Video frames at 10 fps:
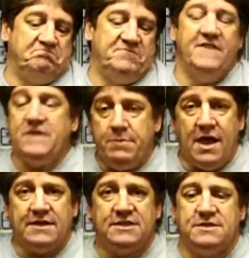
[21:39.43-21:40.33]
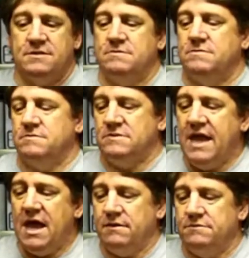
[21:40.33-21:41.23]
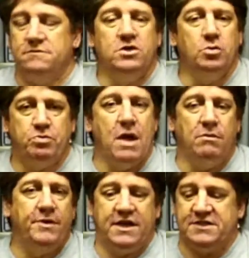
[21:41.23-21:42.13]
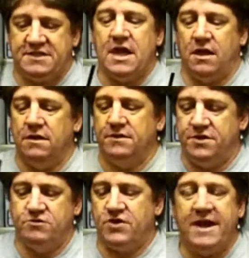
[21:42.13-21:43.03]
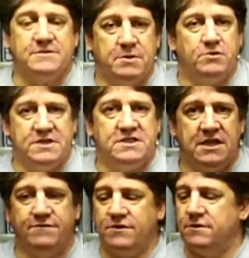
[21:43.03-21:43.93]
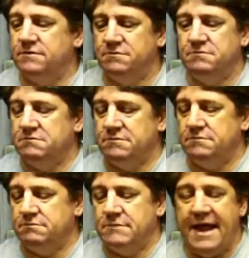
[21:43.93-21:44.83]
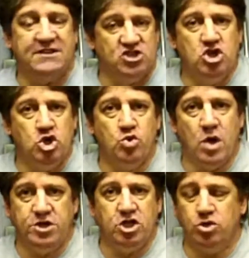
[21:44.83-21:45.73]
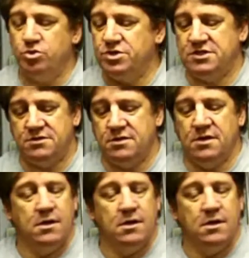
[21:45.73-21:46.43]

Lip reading: $50, yeah, you probably could sell the transmitter receiver as new, unused,